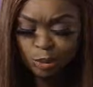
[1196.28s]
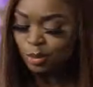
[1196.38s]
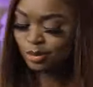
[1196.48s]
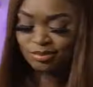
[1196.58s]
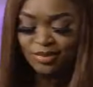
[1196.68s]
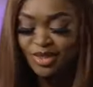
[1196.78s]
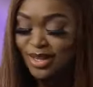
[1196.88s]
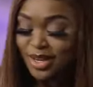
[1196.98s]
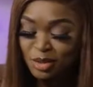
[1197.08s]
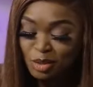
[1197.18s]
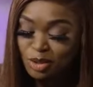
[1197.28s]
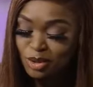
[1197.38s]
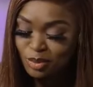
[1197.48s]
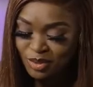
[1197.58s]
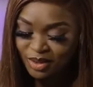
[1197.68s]
not serious. This guy is so
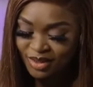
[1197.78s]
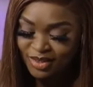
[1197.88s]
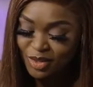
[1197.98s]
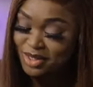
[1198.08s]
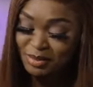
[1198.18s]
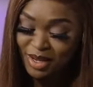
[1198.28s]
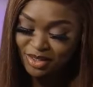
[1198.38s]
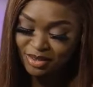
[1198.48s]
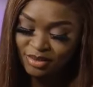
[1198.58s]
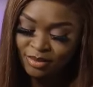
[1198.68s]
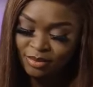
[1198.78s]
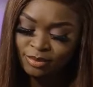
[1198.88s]
stupid. Just imagine.